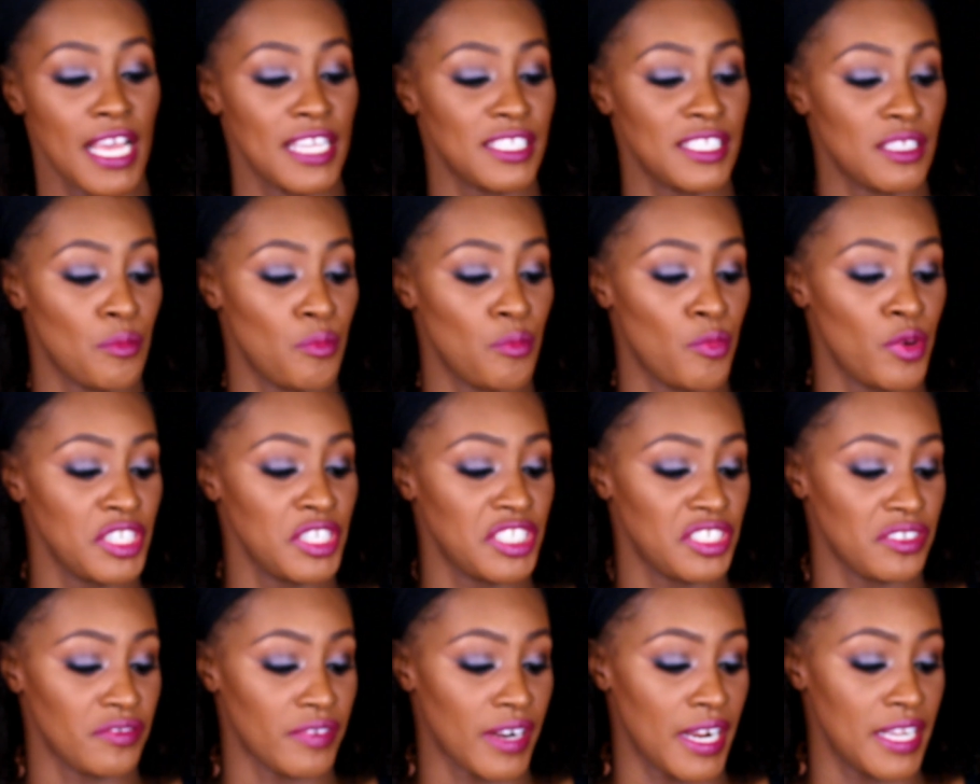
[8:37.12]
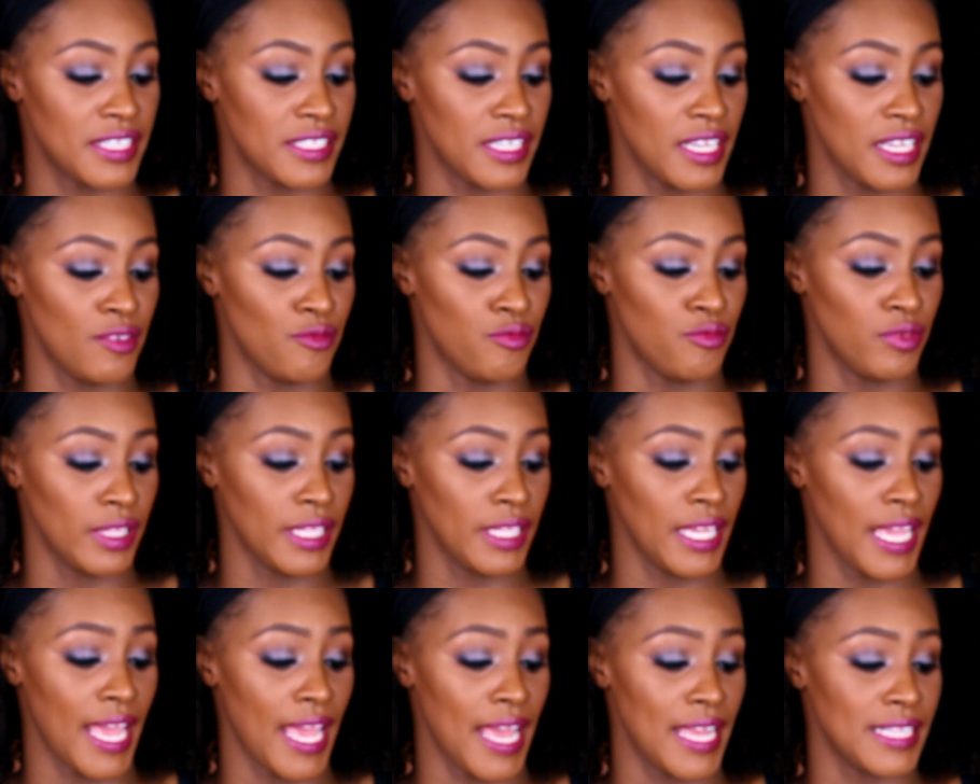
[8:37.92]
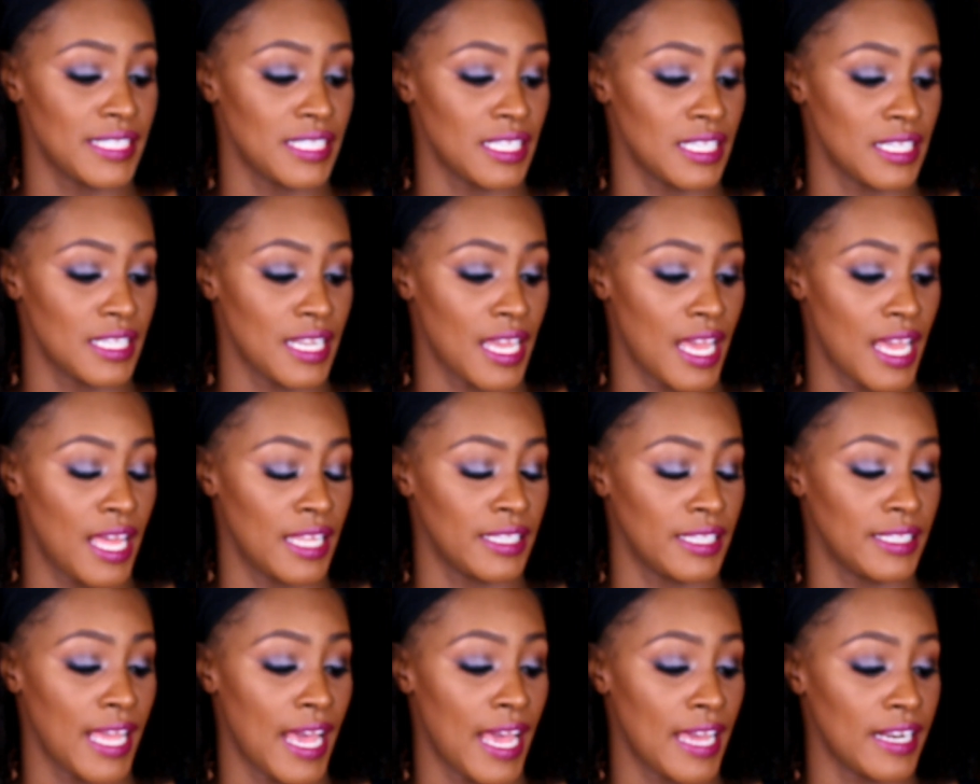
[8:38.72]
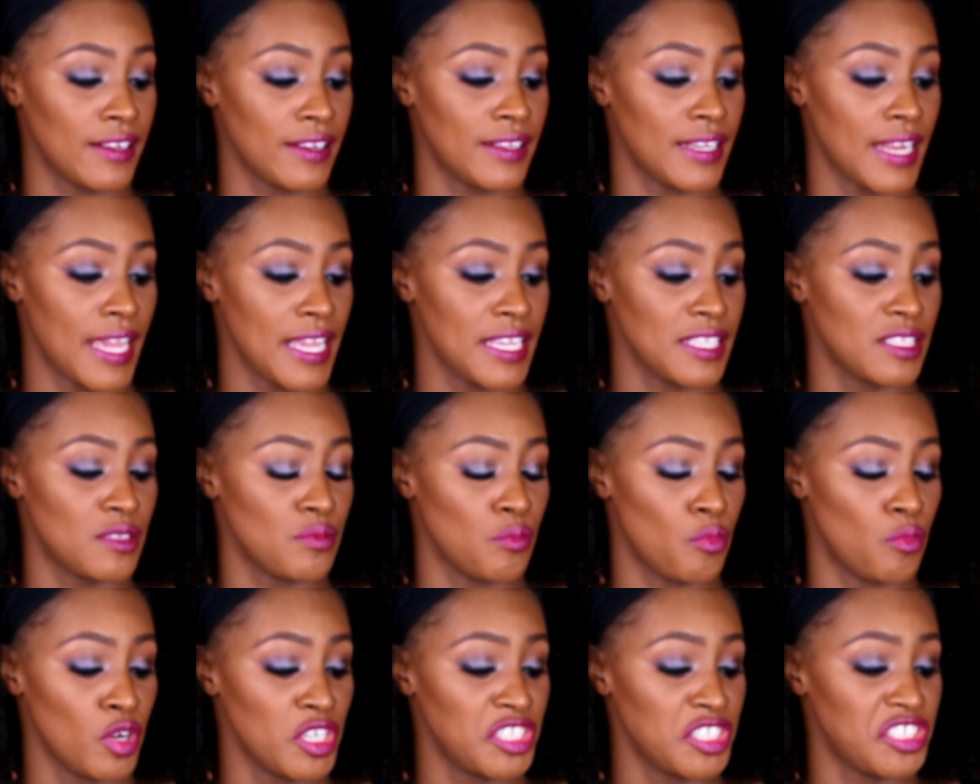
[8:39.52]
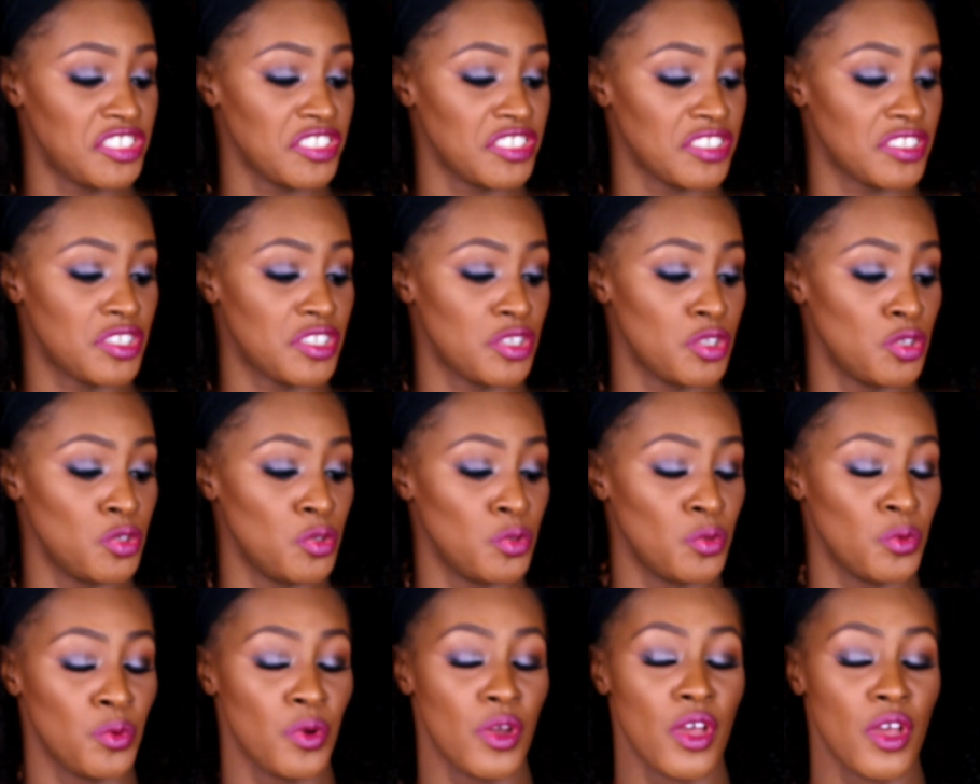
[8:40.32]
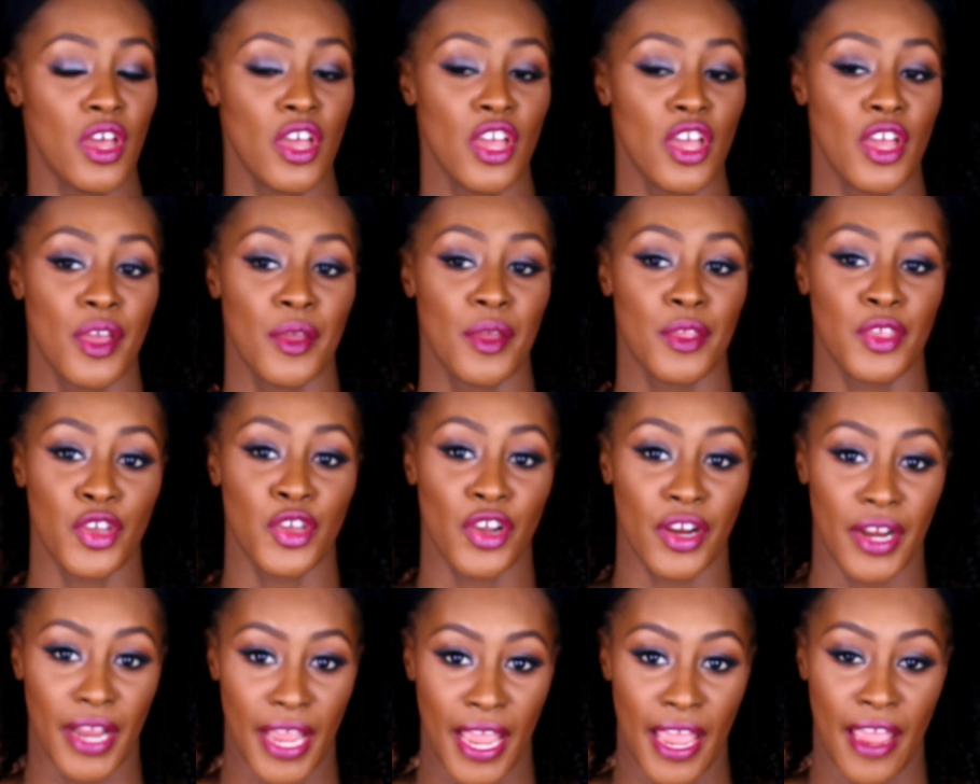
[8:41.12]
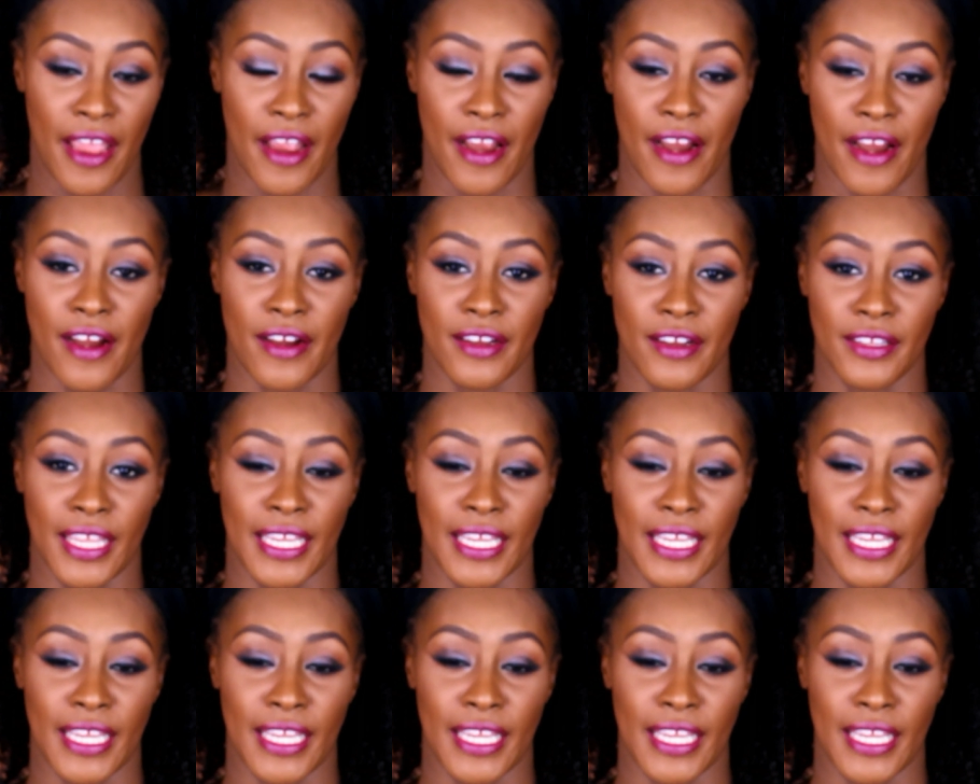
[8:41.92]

as a moisturizer. It really adds a lot of nice moisture to your hair.